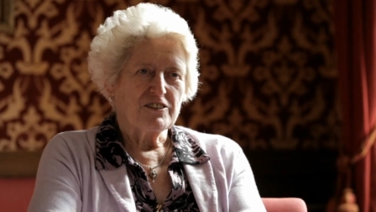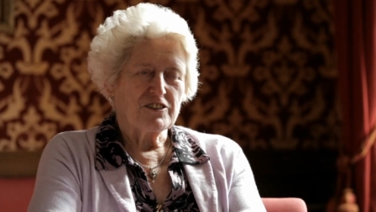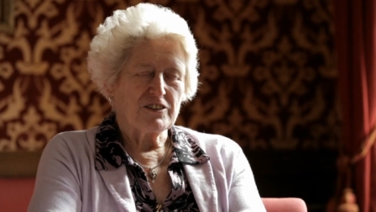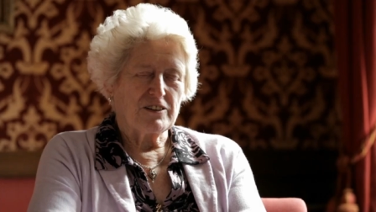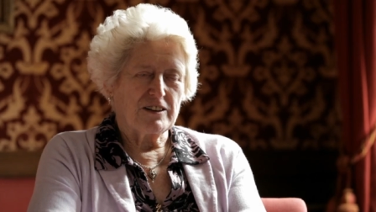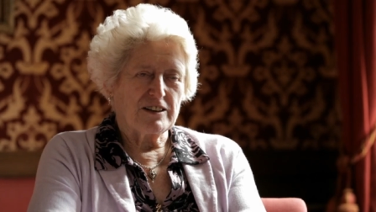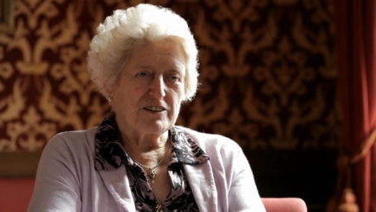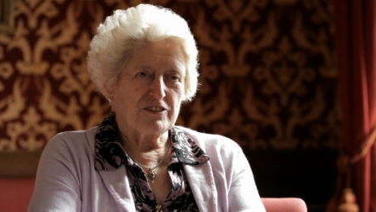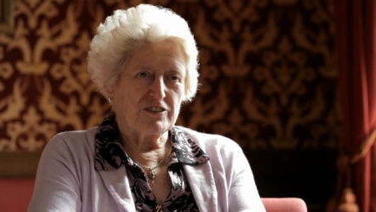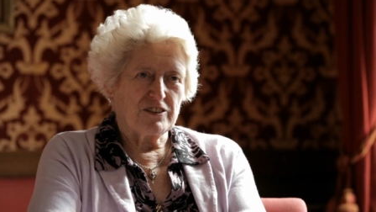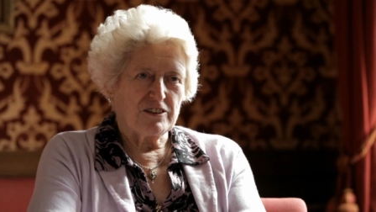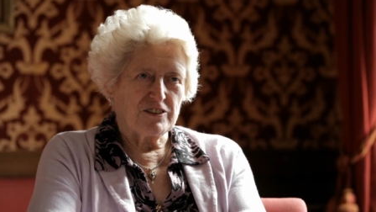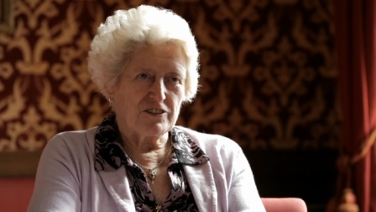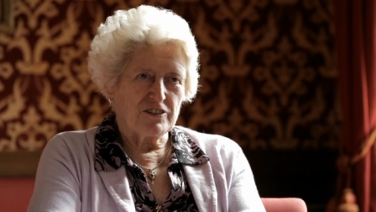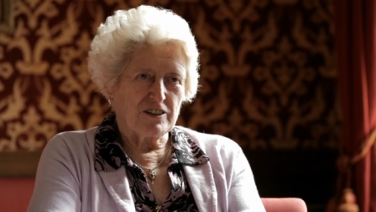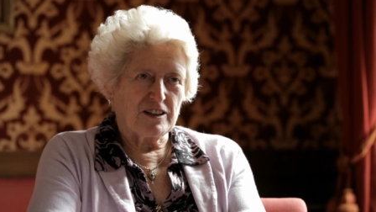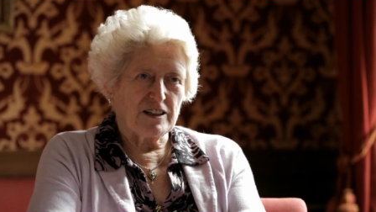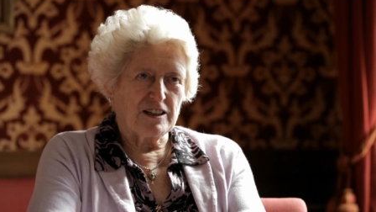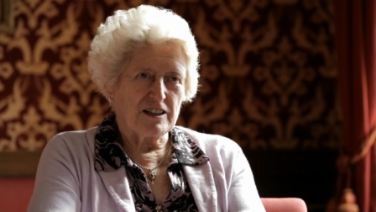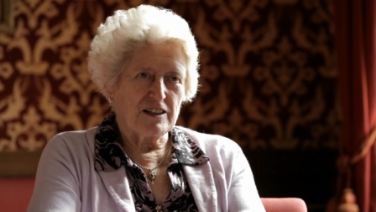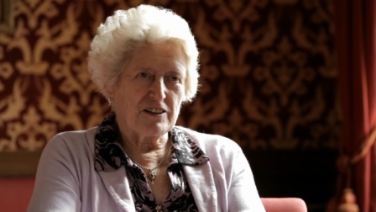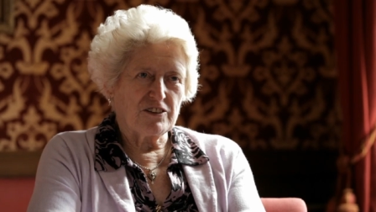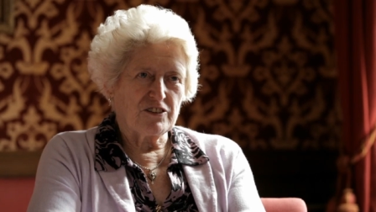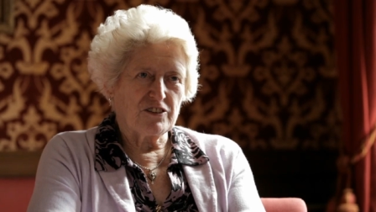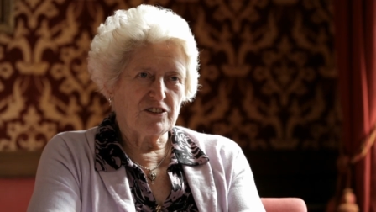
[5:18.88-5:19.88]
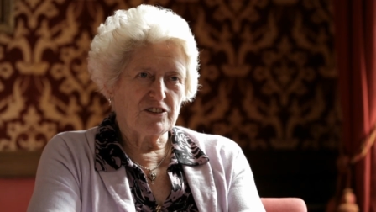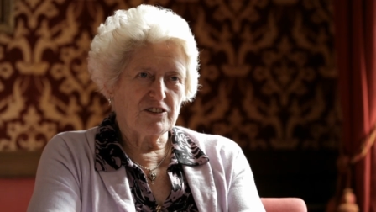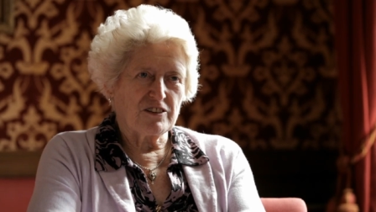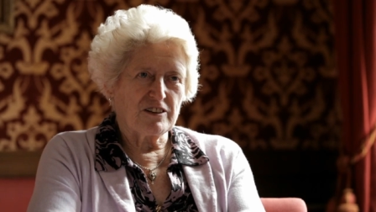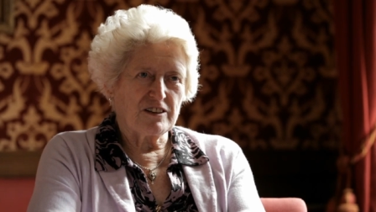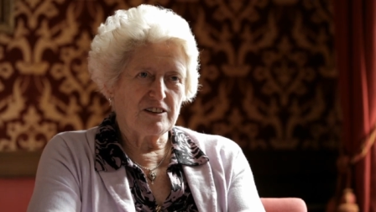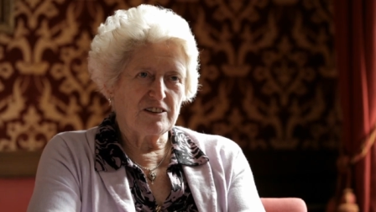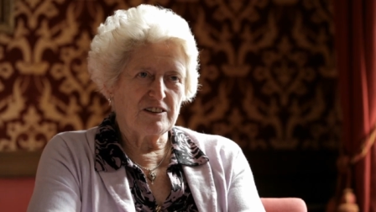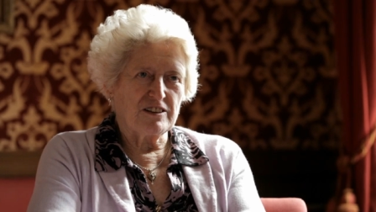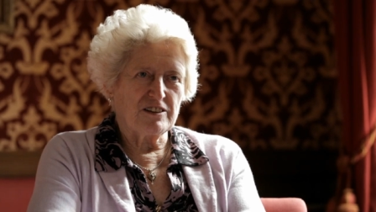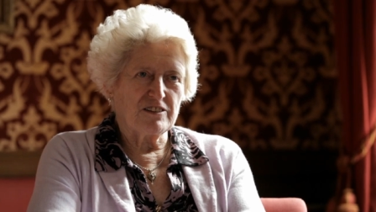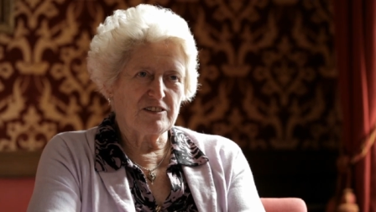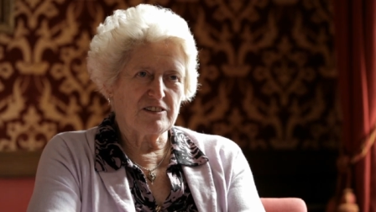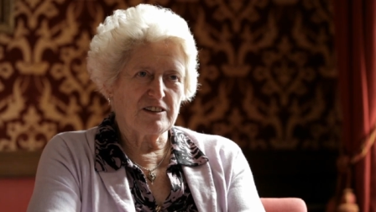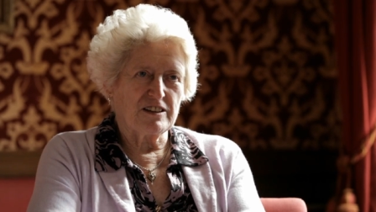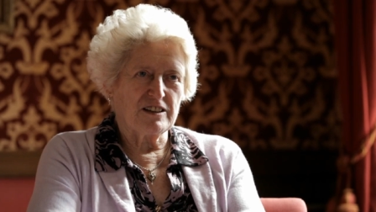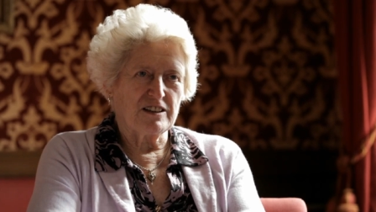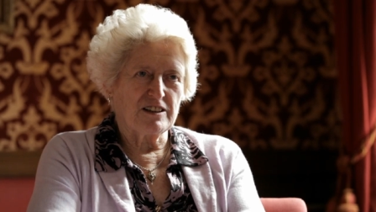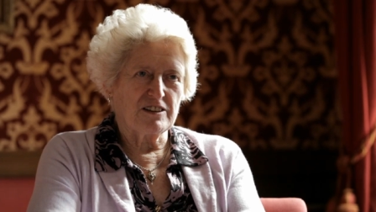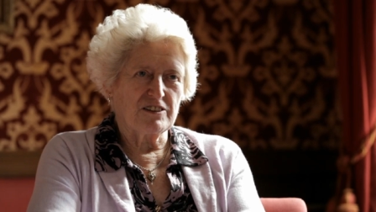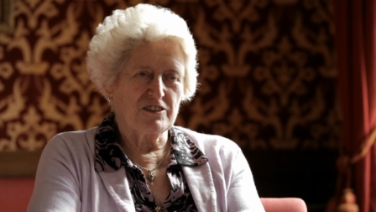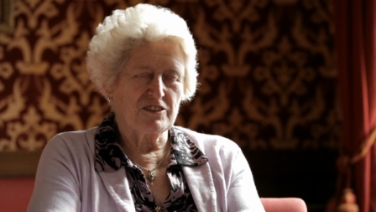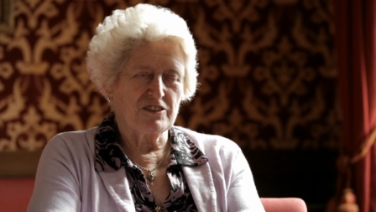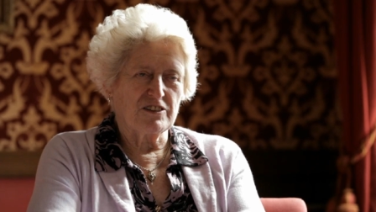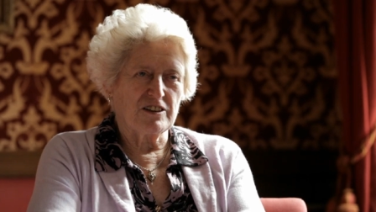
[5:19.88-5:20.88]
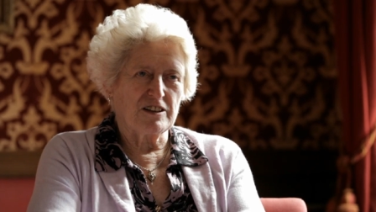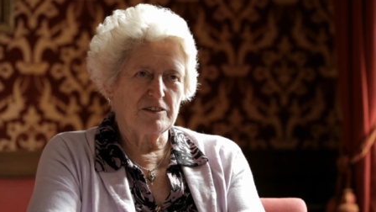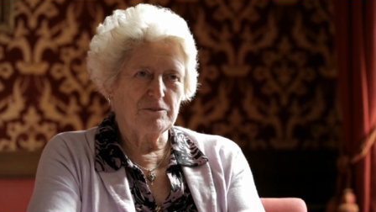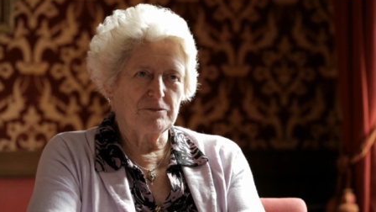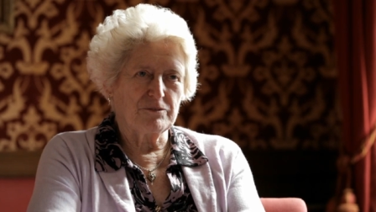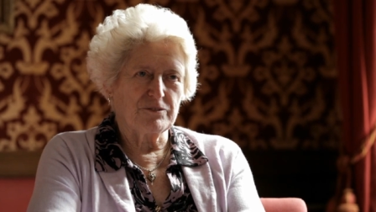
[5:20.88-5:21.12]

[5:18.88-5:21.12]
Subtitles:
So I said, yes. And he said,